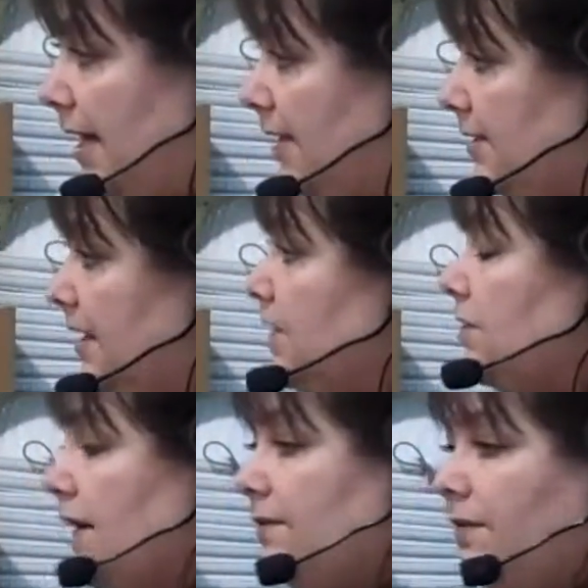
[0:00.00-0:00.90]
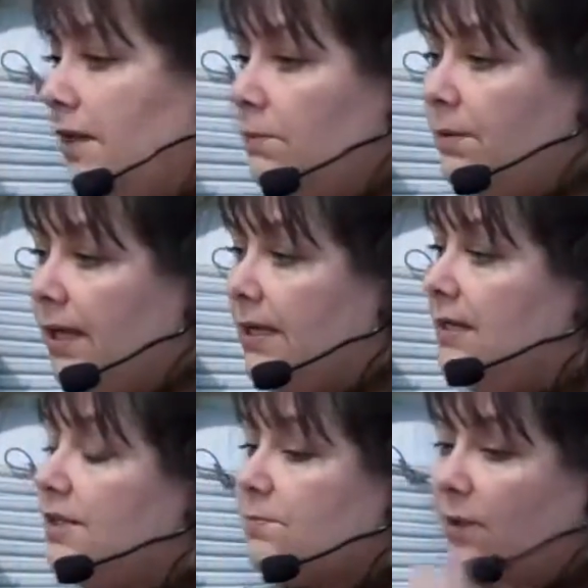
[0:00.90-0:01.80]
that. So everything you planted
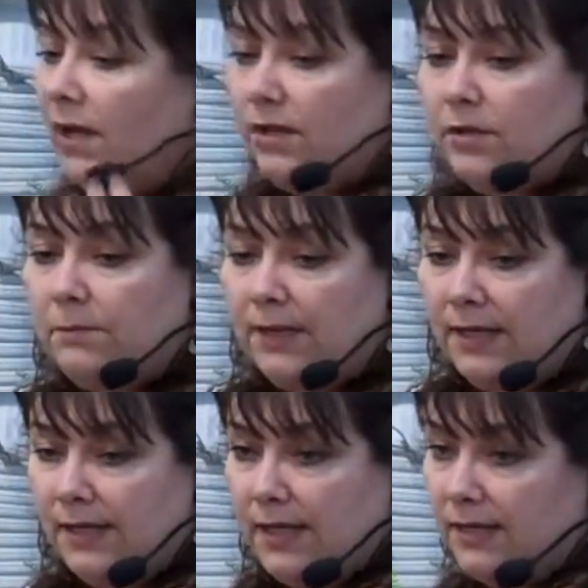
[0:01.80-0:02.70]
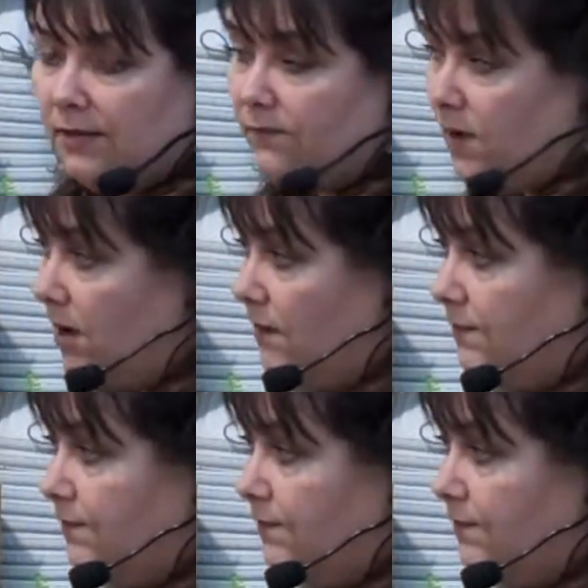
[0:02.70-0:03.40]
in the spring, you can plant again in the fall.